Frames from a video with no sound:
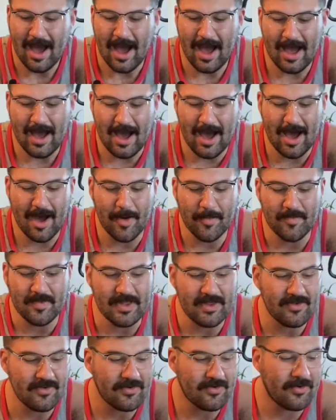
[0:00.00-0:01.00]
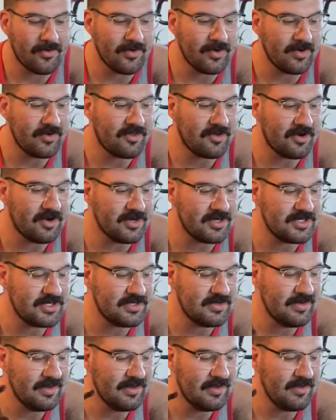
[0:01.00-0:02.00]
Um, these are cornstarch
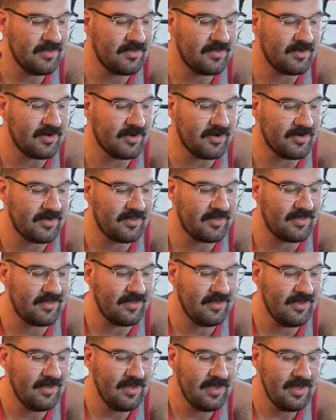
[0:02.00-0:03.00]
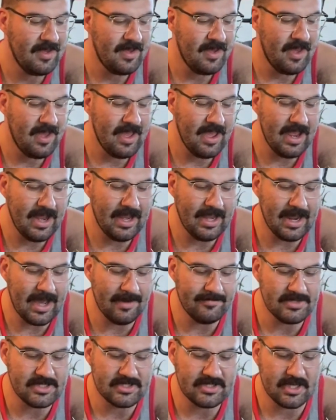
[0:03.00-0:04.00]
starts, and I'm
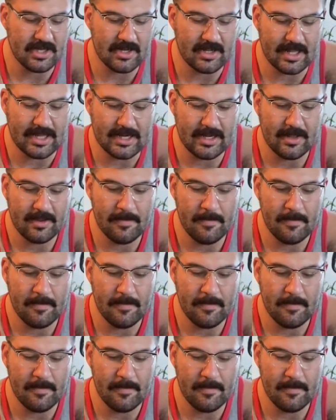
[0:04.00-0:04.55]
just gonna like